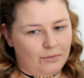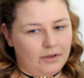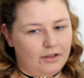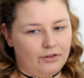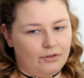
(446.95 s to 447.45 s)

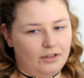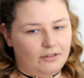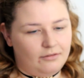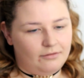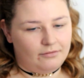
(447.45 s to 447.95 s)
I'm
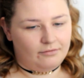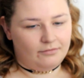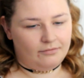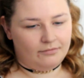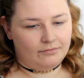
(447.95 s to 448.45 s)
good at brows,
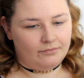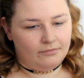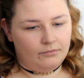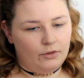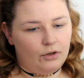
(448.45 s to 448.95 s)
isn't it?